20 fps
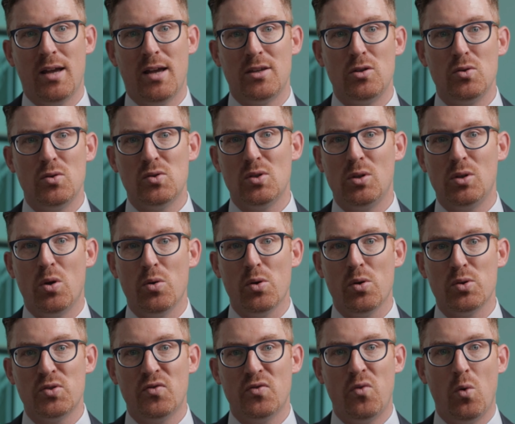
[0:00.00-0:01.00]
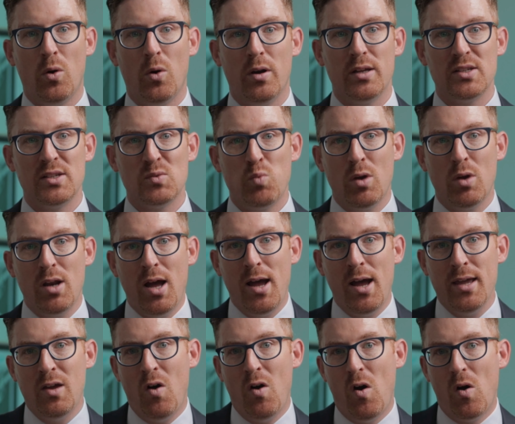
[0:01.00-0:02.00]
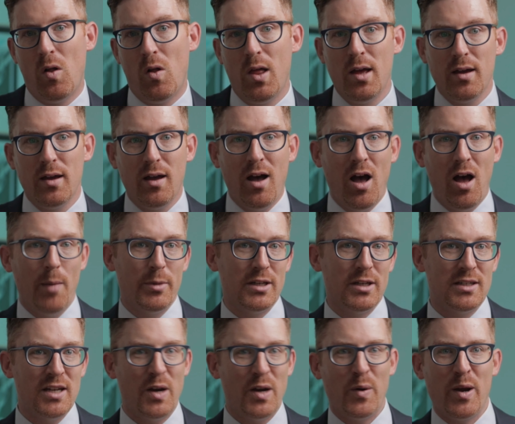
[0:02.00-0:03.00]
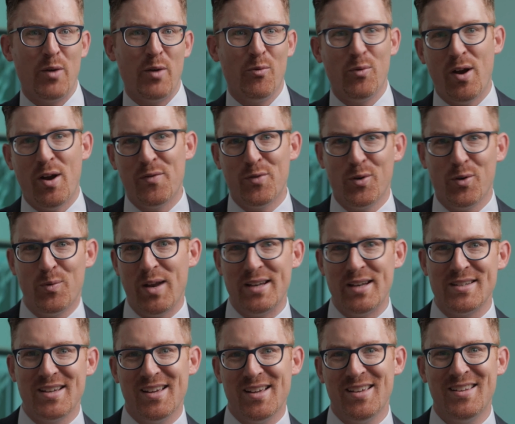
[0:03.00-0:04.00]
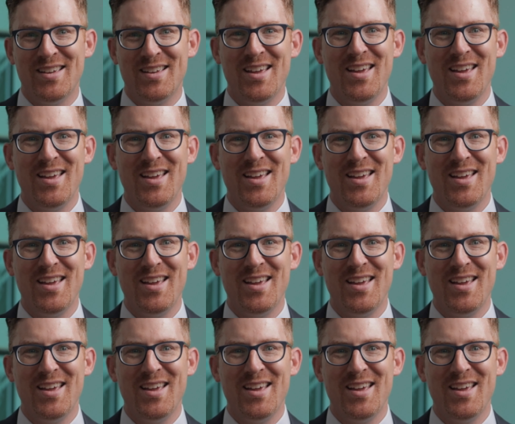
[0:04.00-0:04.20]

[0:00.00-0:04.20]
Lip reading: I use Logos for is what I call commentary referenda.